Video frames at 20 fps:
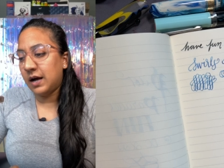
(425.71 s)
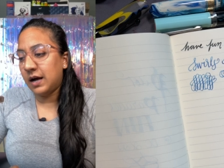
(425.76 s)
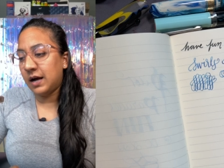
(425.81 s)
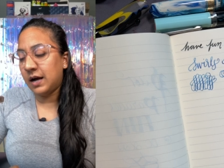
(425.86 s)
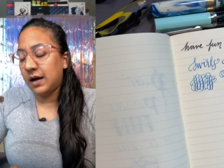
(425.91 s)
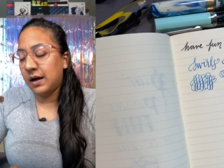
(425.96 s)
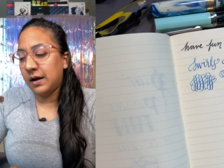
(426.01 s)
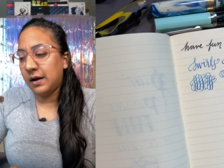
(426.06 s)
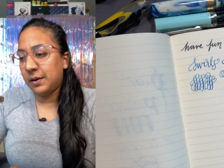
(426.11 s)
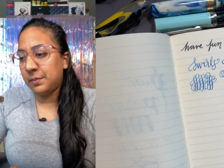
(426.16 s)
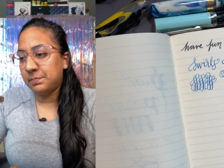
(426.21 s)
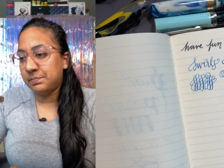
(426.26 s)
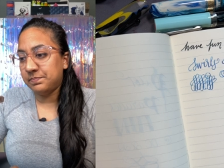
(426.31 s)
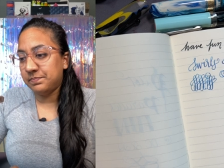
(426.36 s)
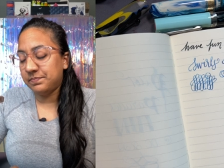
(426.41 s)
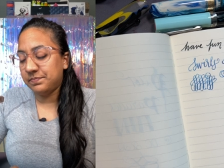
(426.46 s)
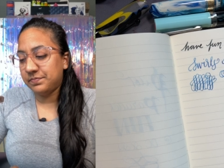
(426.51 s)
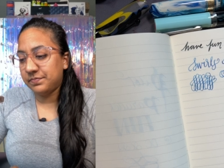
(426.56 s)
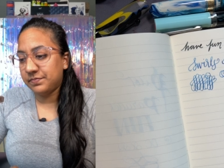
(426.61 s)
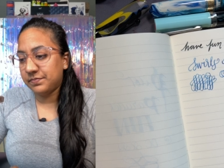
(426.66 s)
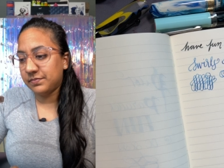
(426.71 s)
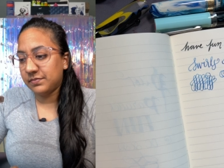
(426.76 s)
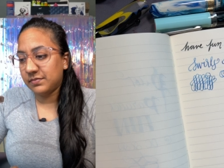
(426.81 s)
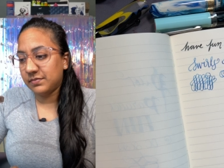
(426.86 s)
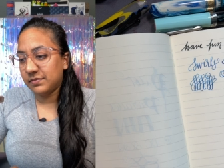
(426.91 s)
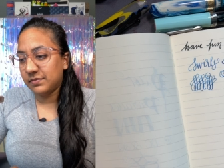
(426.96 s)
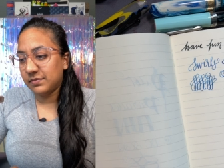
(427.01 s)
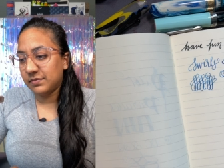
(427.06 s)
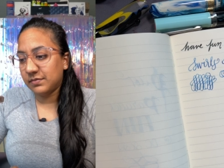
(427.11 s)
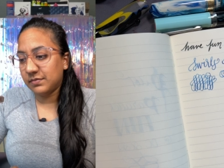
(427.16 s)
The
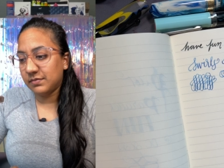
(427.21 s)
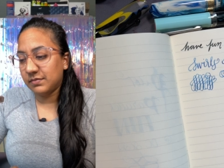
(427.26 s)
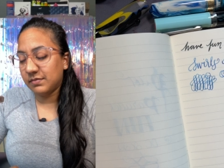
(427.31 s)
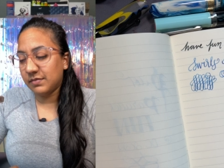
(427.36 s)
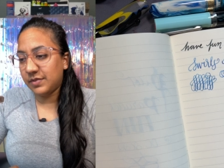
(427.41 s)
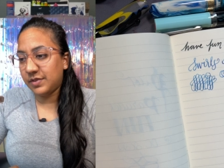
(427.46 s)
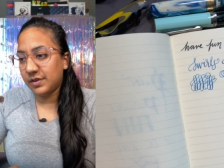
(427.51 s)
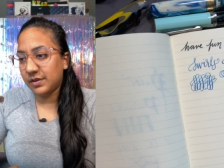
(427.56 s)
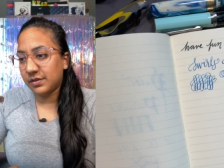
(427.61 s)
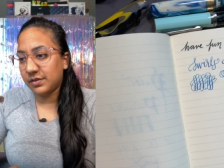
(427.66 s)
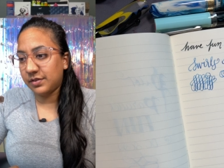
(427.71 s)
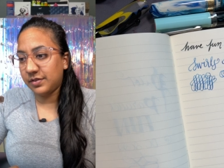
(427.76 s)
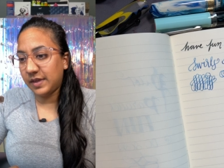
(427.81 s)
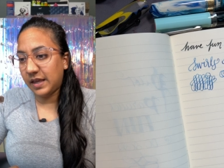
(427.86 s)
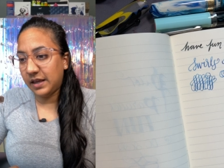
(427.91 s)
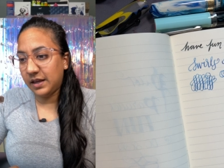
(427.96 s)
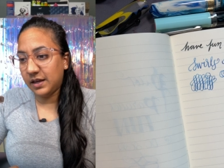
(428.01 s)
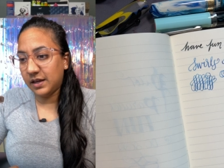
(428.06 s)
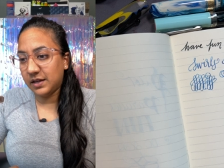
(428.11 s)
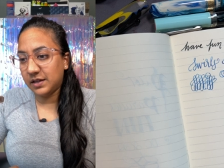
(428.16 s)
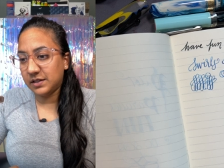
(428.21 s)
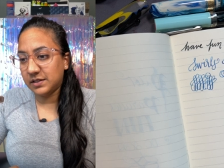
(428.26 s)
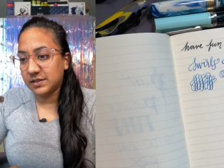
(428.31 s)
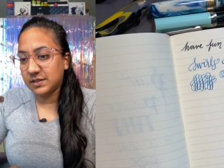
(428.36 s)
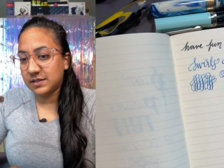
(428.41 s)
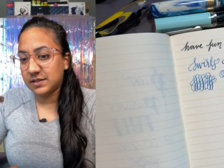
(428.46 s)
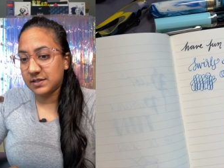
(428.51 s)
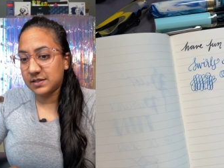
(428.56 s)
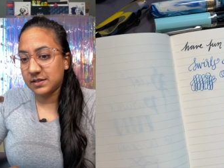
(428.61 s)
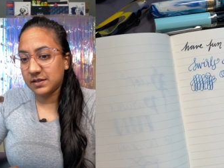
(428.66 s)
thing
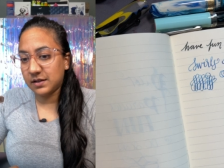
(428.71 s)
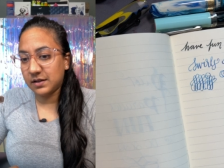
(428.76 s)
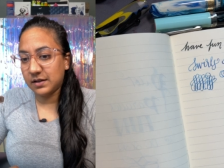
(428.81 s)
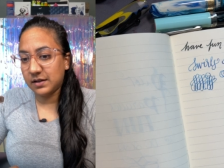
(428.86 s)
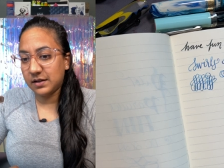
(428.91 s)
is,